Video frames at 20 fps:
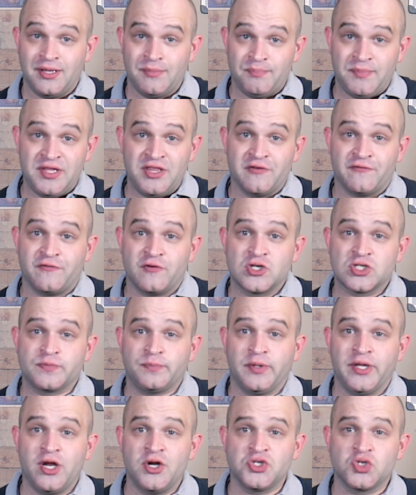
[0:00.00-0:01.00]
Be the first
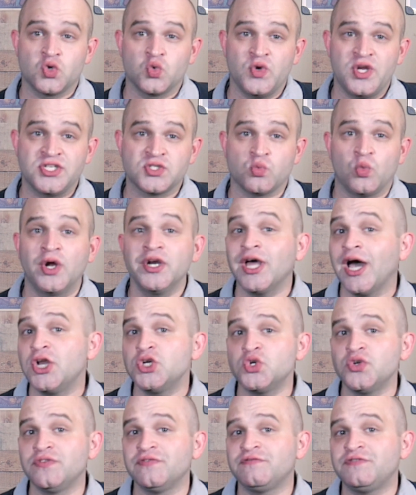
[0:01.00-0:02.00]
player to reach
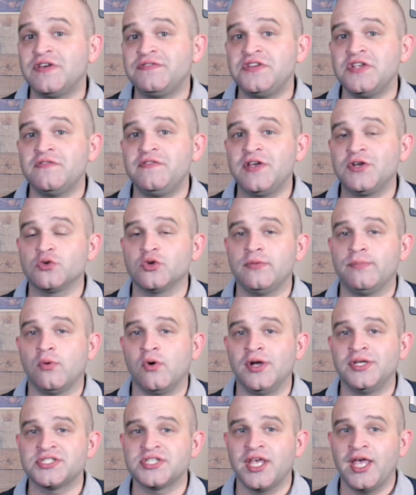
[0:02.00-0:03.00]
150 victory
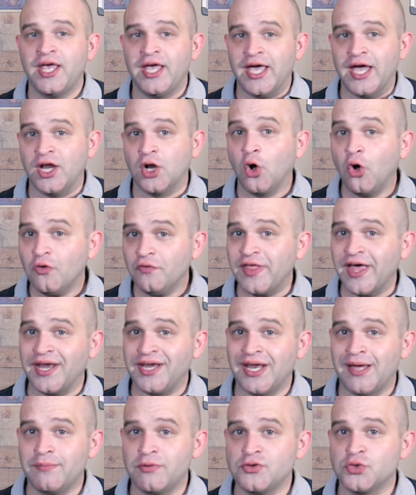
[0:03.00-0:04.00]
points and hold that
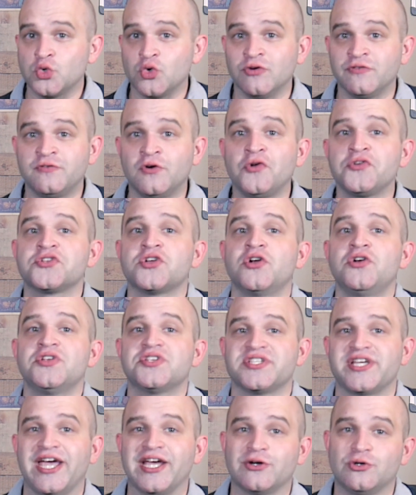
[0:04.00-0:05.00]
number through a full turn
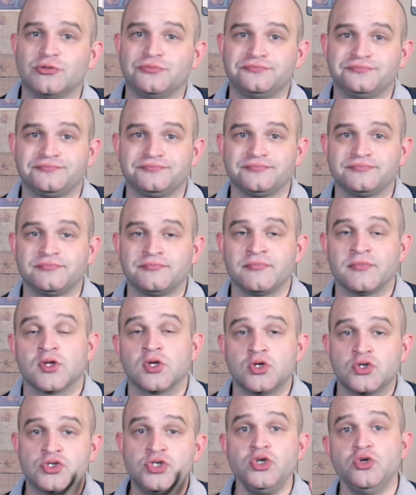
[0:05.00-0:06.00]
cycle.
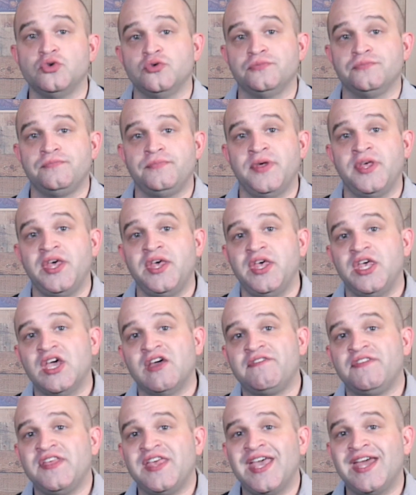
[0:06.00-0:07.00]
2.
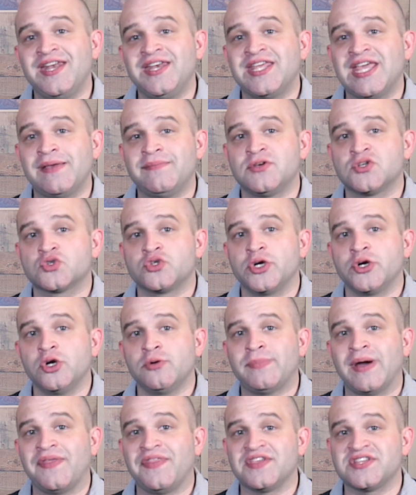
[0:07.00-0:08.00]
If the end game is triggered
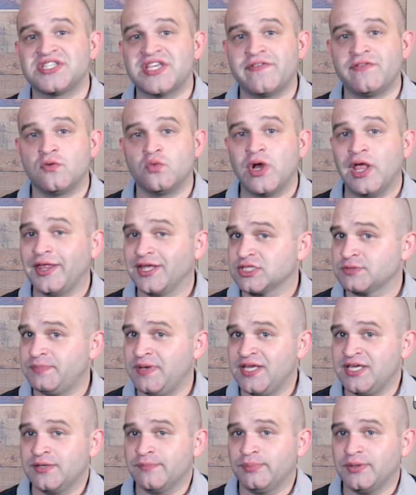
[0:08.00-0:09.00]
by the 7 relics
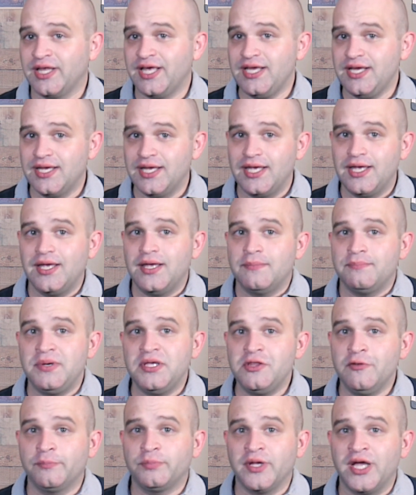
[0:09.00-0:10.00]
being in play, be
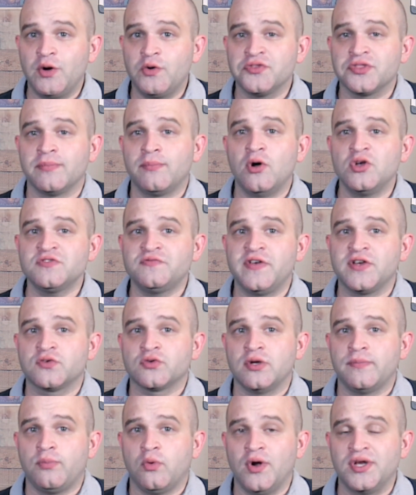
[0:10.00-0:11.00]
the player with the most
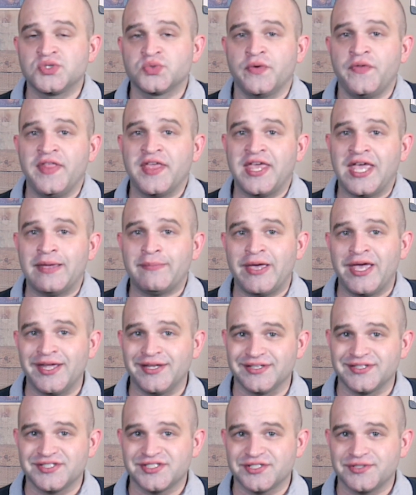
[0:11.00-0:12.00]
victory points when the game
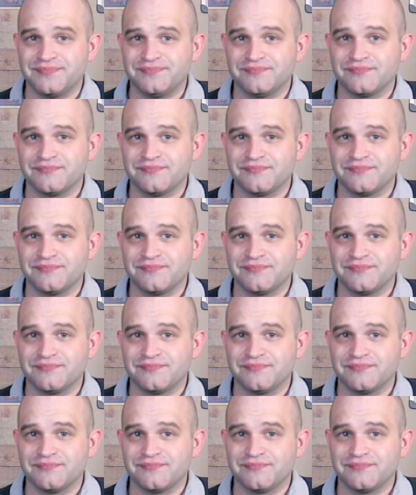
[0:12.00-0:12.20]
ends.